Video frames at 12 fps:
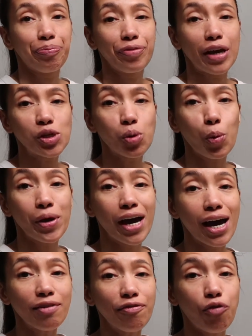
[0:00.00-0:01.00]
that's what we
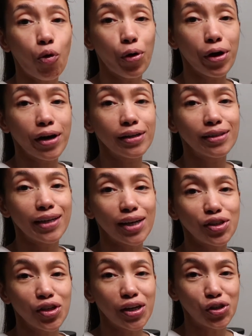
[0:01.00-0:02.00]
got for
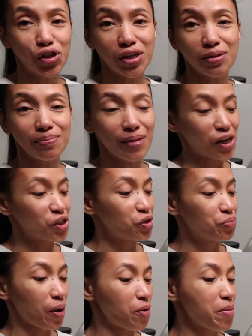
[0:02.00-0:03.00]
test kitchen
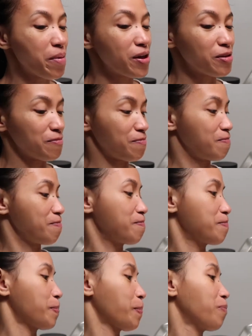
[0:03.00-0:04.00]
experiment
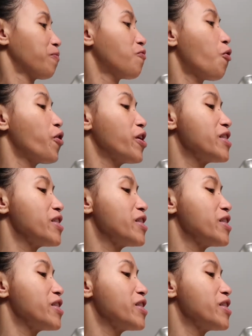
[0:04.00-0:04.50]
for